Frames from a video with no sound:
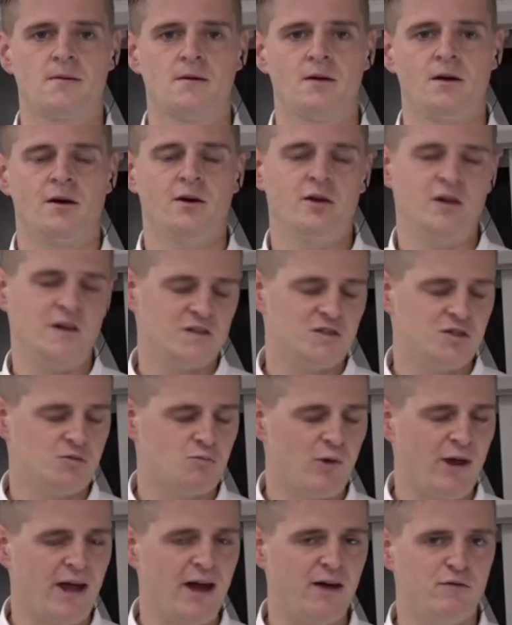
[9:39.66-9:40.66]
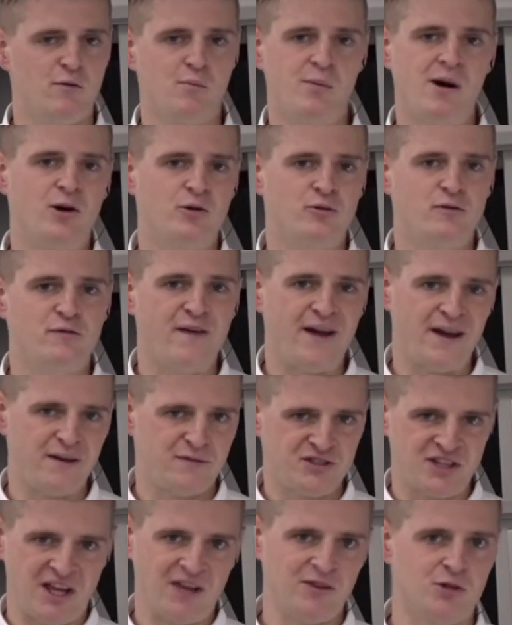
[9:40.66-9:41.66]
Yes, we have about 5
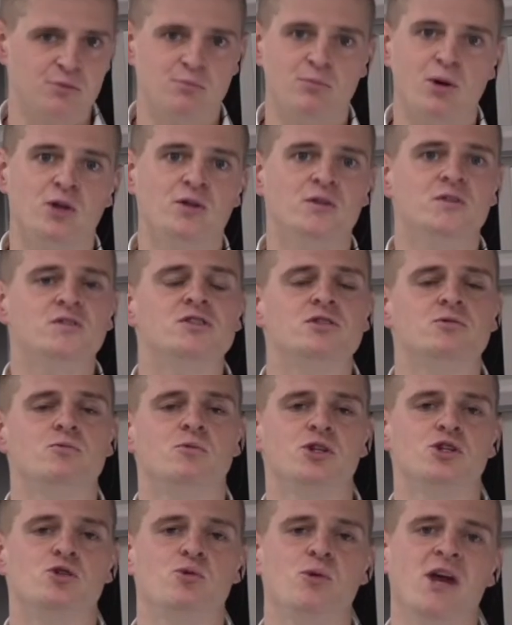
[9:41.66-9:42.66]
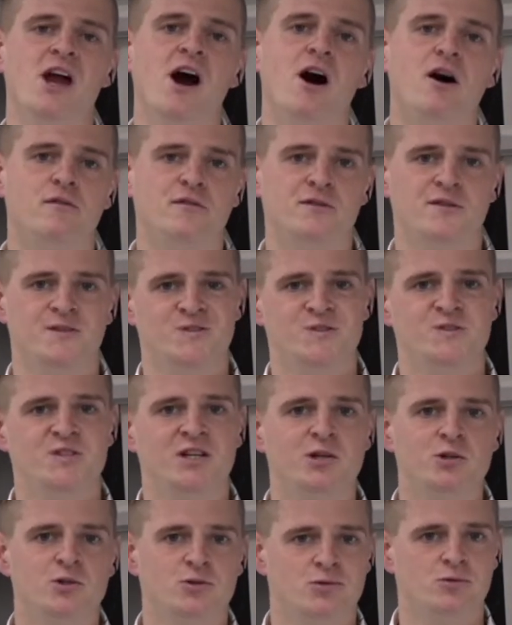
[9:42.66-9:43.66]
standard models which we often sell
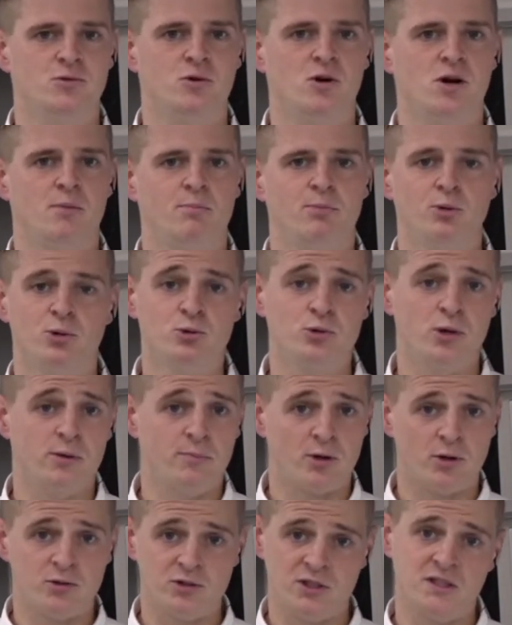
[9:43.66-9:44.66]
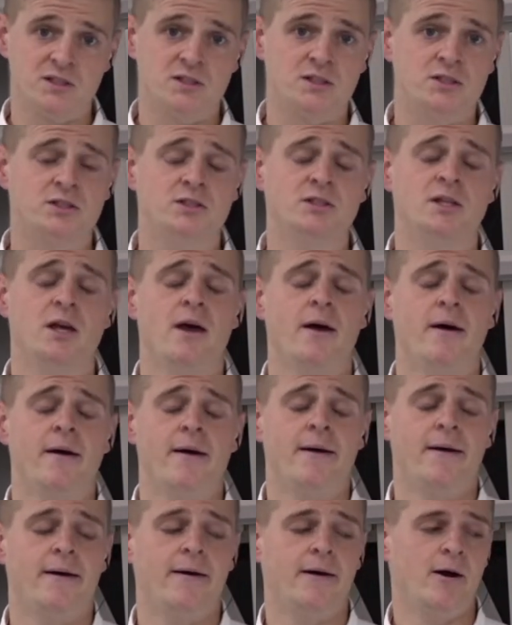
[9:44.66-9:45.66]
to poultry processors.
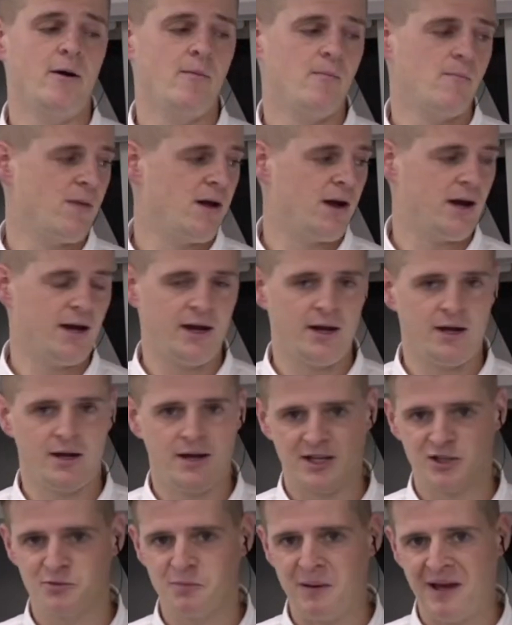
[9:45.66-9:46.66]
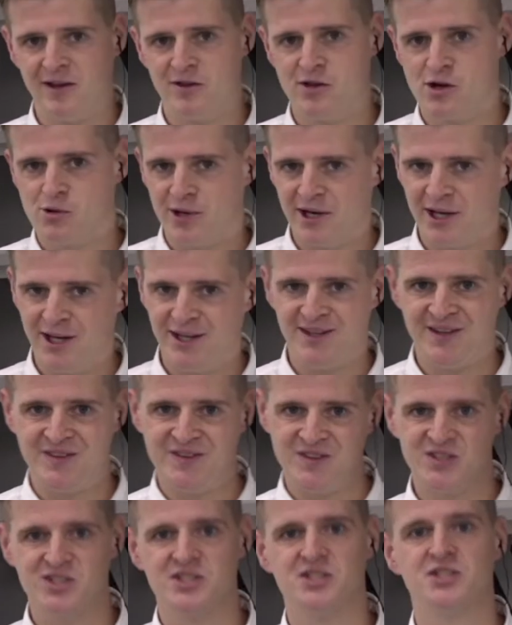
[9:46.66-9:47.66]
I explained already that this
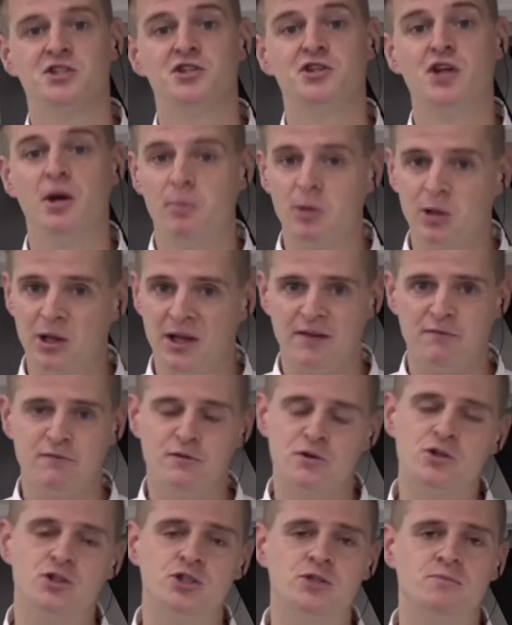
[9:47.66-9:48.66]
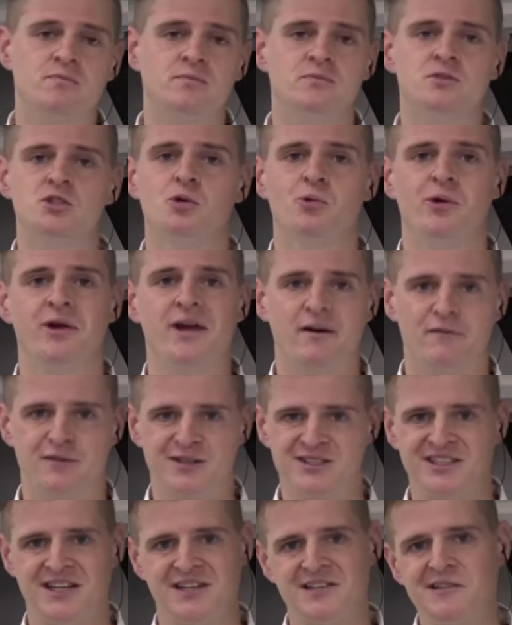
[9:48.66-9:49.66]
is a double lane version, so we have
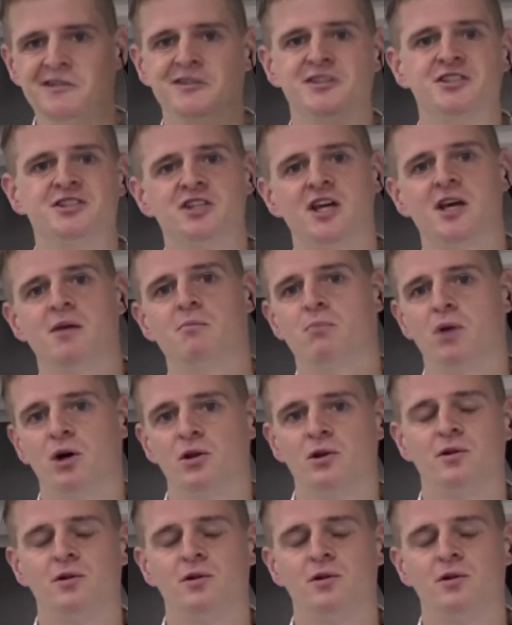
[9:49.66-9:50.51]
exactly the same model